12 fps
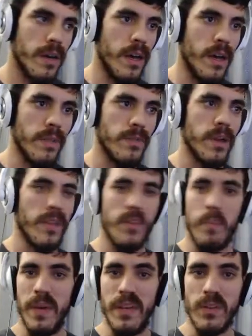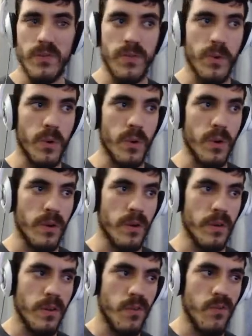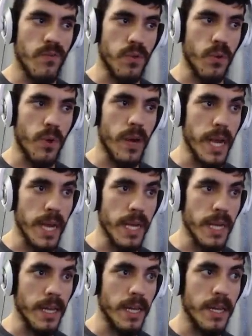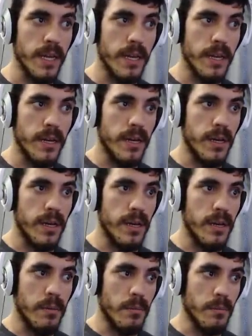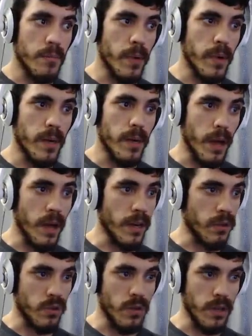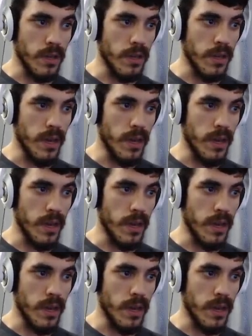I've created the base for floor 80, but honestly,